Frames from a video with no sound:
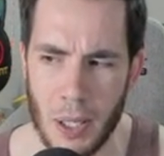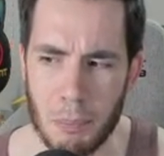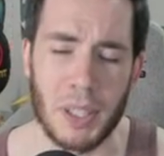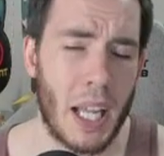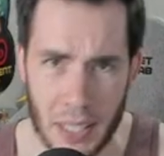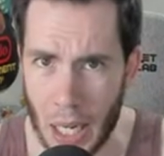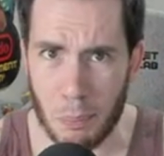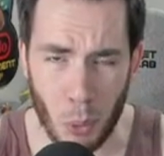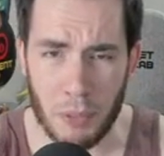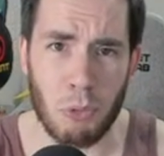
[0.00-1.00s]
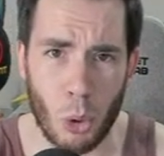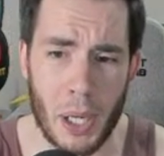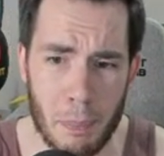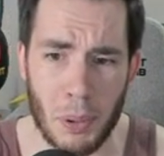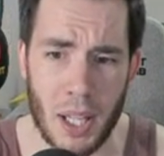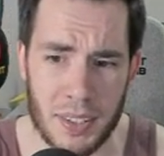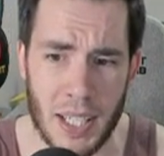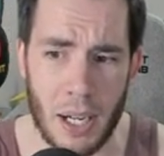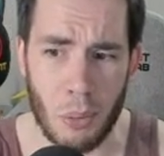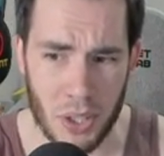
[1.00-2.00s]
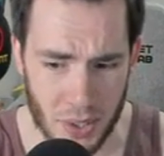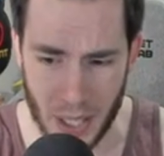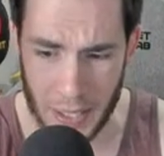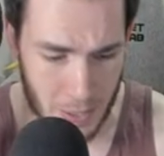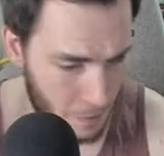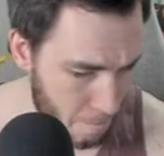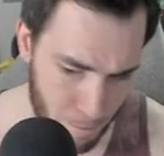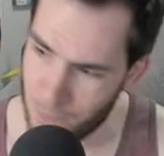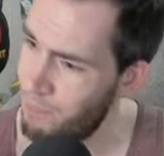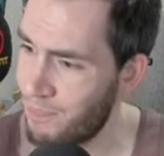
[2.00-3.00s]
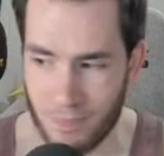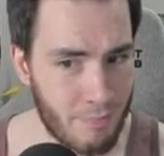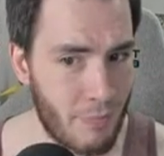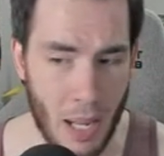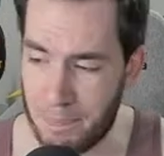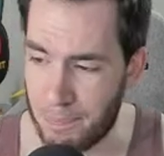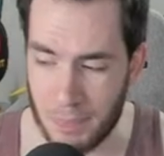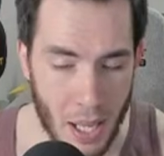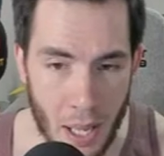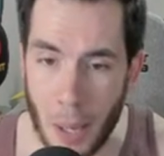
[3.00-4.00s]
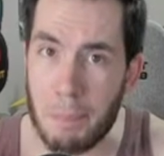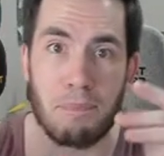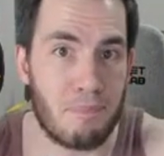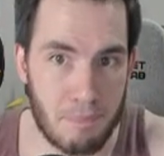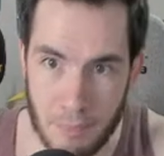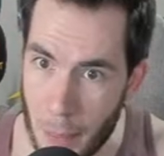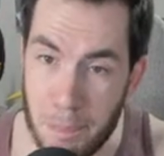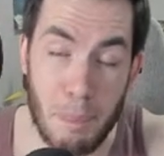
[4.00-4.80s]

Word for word: But that 9.4A plus now is like one hundred ten dollars.